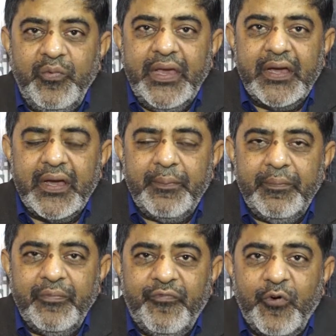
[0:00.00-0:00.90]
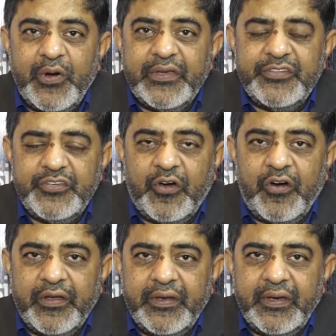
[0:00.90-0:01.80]
We are focused
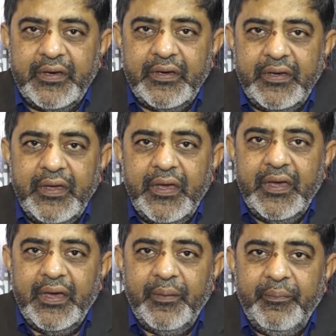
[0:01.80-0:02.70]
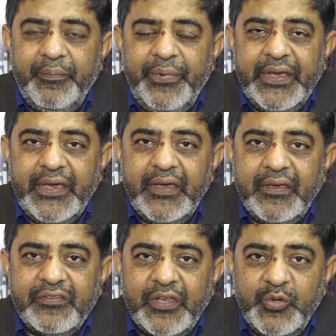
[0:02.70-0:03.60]
on uh, uh, bringing
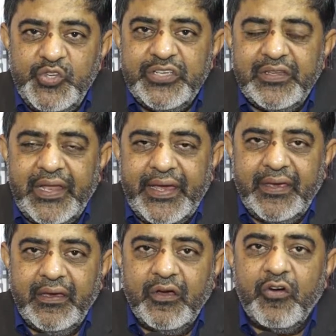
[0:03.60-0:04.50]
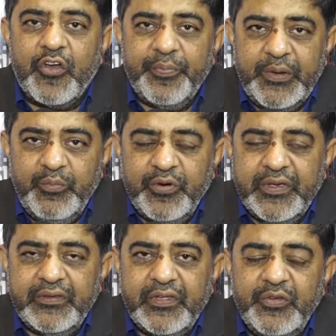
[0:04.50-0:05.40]
solutions like corporate
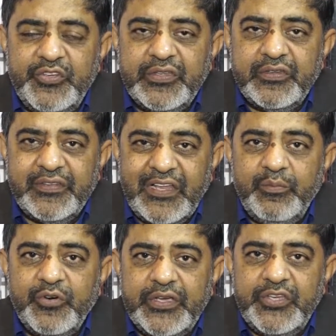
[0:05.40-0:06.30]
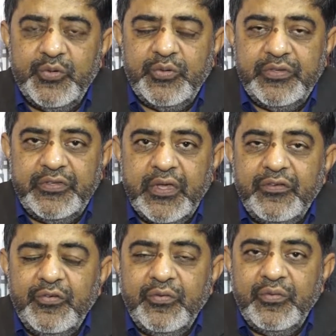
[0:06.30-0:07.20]
booking solutions, self booking tools
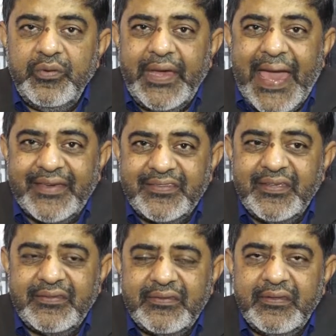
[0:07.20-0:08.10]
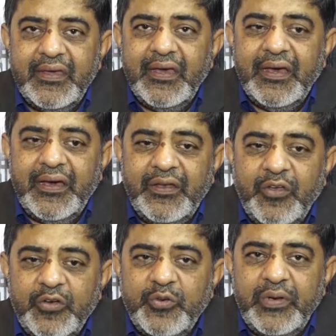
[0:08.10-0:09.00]
to access uh,
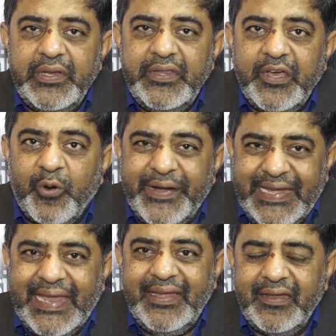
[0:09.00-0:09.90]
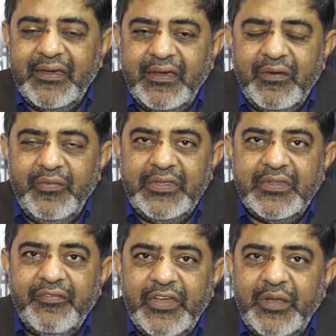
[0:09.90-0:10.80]
not only the content which is
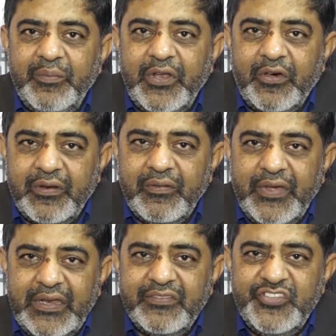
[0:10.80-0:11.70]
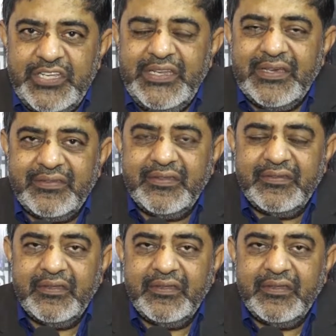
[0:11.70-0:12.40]
available on various GDSs,